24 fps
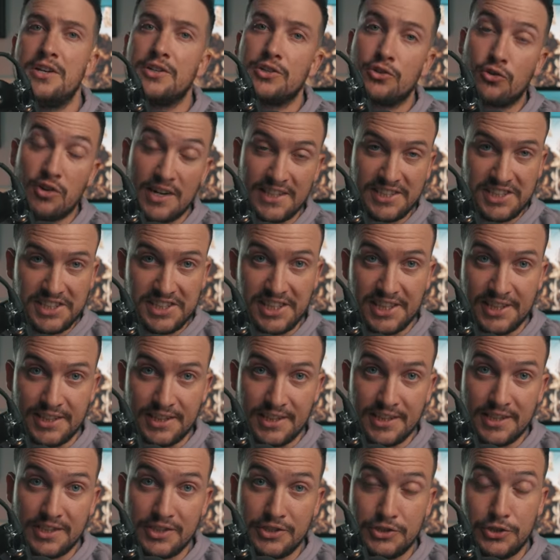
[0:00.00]
Christian,
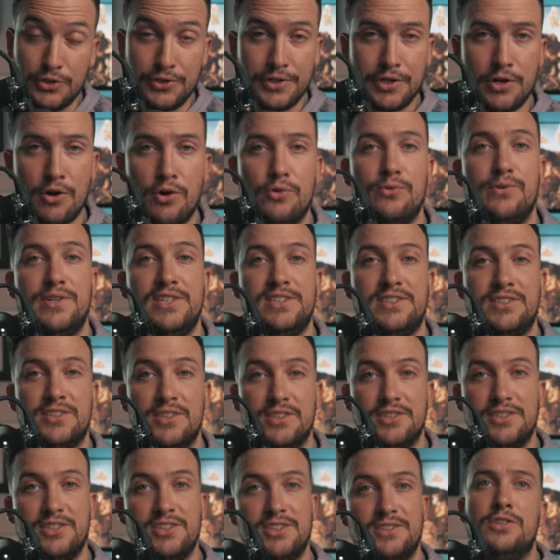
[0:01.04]
do your own
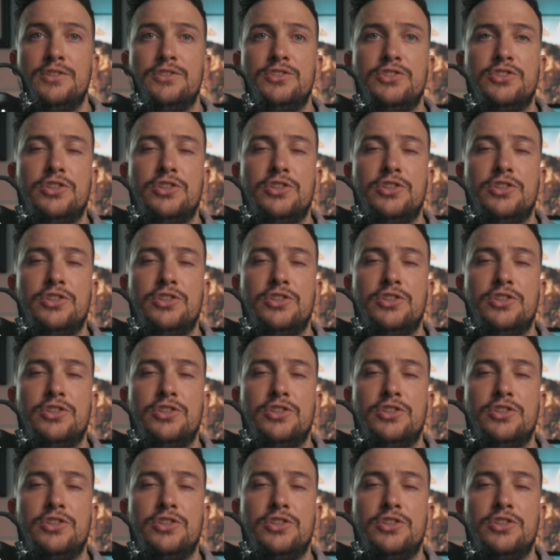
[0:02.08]
research.